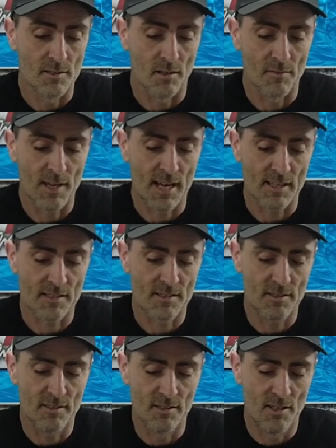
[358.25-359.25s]
So
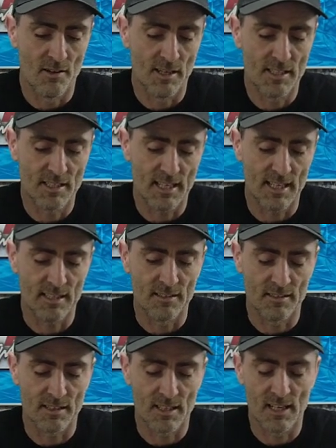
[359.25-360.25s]
that's nice
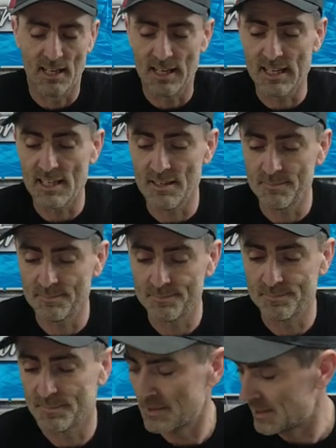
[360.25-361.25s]
and clean.
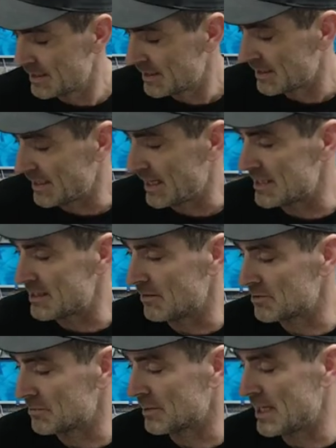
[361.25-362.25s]
Get
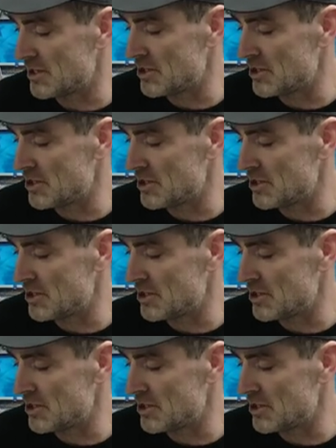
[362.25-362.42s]
yourself some